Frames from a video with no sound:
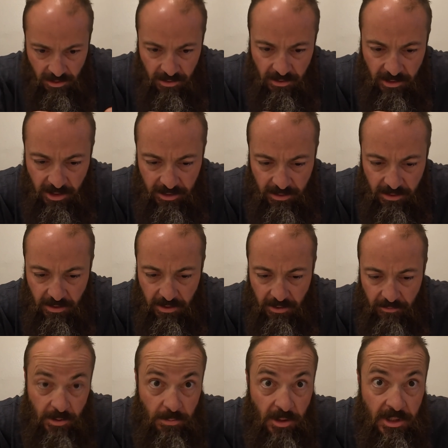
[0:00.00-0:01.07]
So that's good.
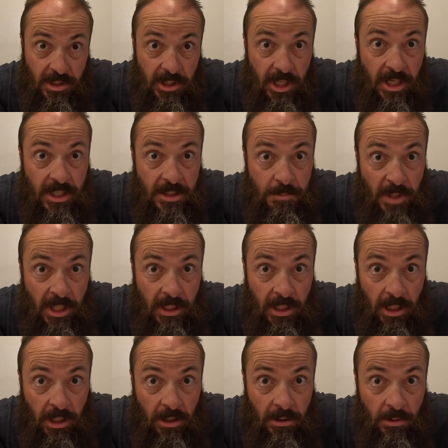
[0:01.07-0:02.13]
Just wasn't
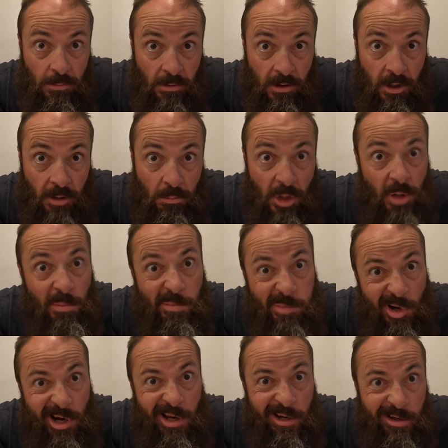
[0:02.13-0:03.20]
expecting to work on my
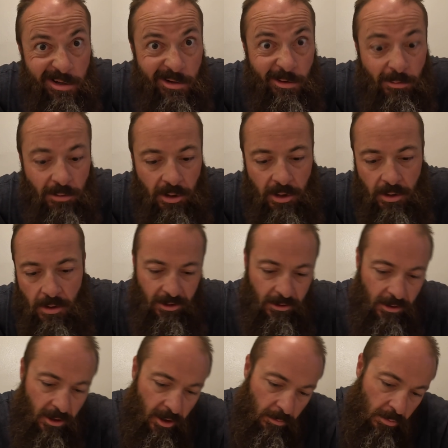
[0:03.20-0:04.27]
brand new
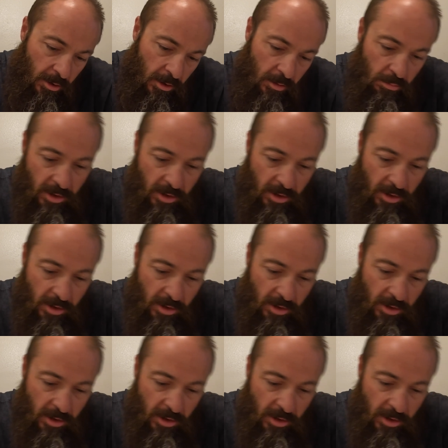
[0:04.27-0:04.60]
helicopter.